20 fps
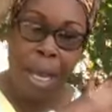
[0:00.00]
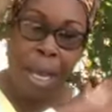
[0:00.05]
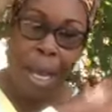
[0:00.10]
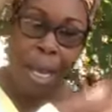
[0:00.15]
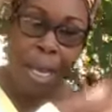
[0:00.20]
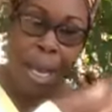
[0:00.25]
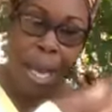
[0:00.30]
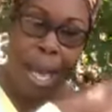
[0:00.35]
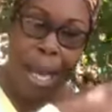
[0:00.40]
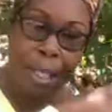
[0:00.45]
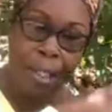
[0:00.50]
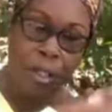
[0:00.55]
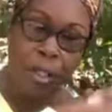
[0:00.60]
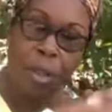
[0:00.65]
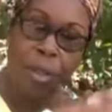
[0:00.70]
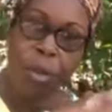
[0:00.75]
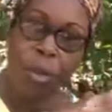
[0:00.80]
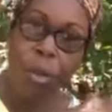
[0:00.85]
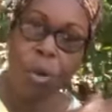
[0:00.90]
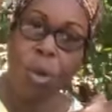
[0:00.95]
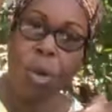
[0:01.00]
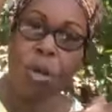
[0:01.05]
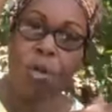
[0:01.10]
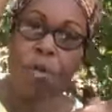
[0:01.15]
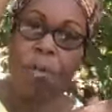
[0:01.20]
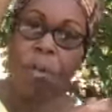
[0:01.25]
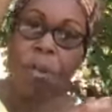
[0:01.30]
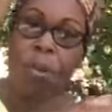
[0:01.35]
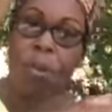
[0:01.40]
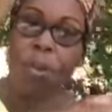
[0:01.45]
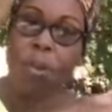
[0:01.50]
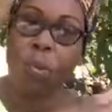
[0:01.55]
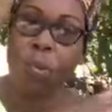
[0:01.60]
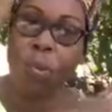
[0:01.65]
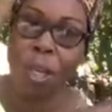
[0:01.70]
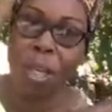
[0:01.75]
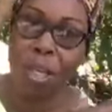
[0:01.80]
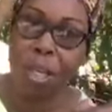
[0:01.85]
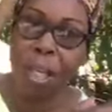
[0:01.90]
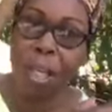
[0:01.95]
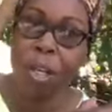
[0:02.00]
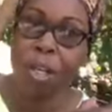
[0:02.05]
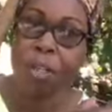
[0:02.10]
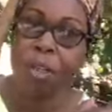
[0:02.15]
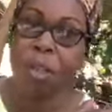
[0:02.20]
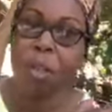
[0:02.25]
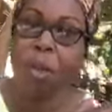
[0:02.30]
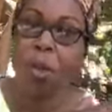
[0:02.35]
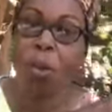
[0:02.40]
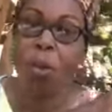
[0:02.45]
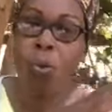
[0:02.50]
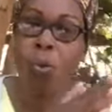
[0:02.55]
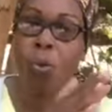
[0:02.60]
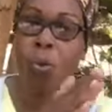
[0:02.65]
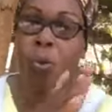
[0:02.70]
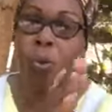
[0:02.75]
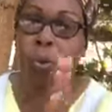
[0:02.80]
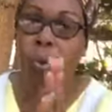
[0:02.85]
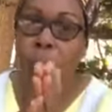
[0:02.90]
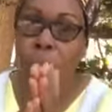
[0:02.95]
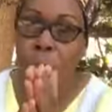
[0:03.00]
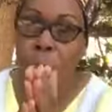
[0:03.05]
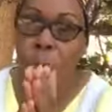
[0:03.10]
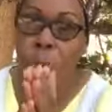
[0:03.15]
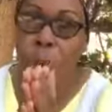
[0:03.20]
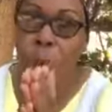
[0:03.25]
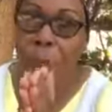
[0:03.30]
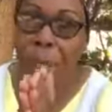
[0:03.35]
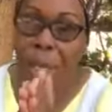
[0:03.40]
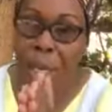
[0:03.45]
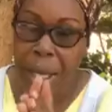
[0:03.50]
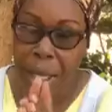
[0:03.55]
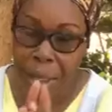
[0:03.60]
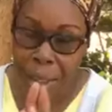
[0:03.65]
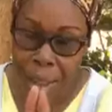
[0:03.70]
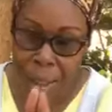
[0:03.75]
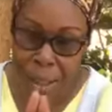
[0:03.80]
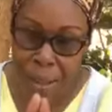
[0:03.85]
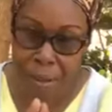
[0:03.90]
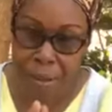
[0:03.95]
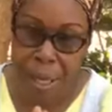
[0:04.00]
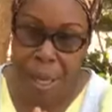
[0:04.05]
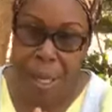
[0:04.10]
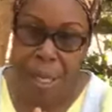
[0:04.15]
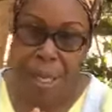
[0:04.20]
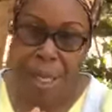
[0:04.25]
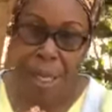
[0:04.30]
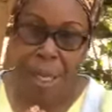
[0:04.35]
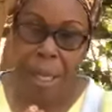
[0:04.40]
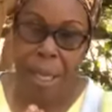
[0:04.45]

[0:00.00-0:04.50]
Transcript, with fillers: and ask the Lord for strength to go through it, right?